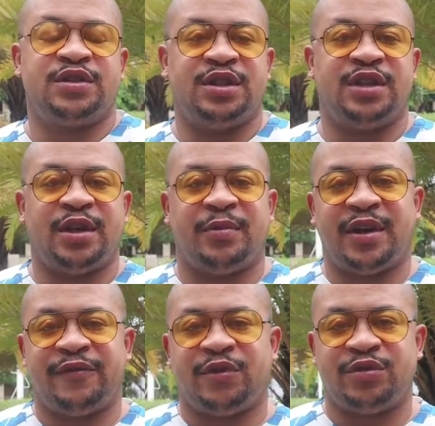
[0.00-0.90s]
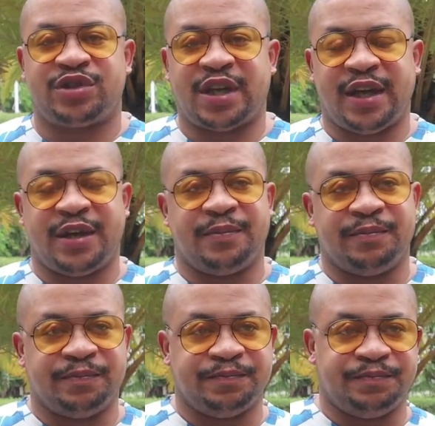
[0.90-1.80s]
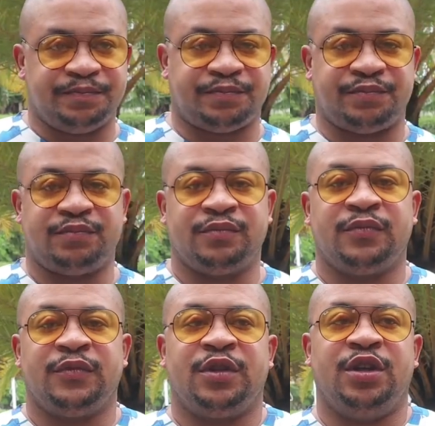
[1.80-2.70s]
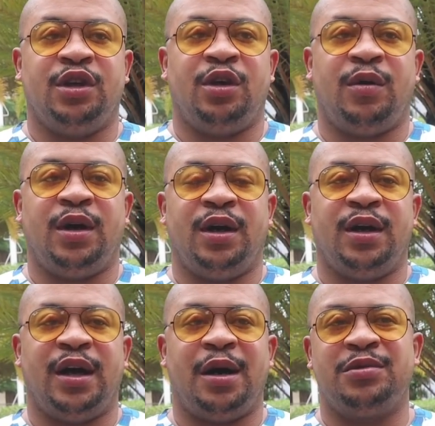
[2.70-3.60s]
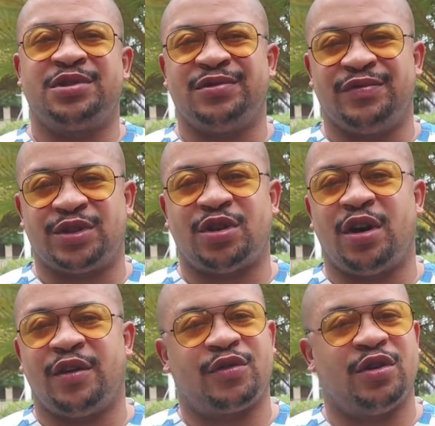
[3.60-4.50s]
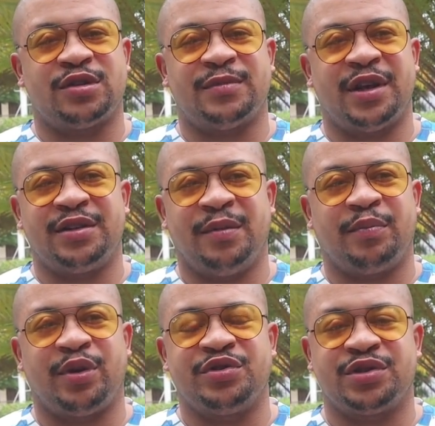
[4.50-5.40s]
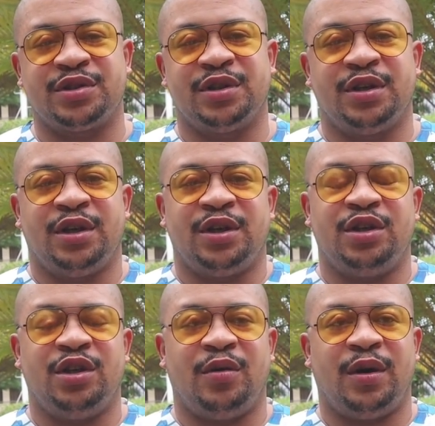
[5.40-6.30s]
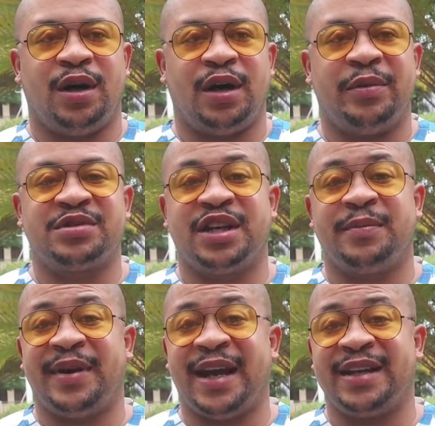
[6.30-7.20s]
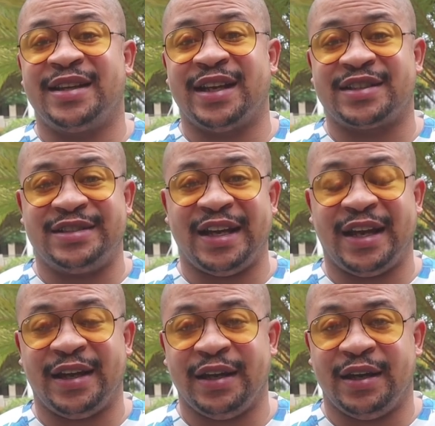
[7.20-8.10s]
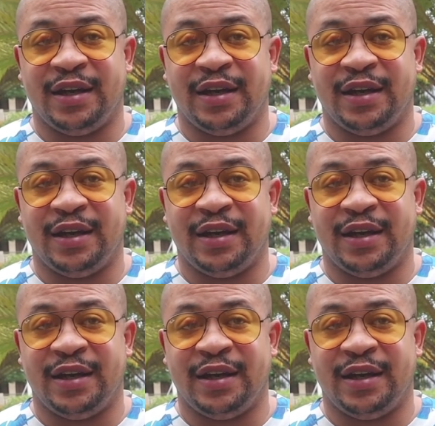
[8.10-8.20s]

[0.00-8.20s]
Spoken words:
See, now when I first came, you know, I wasn't retarded. Of course, I'm not a dumb person. You know, I was getting paid the next day.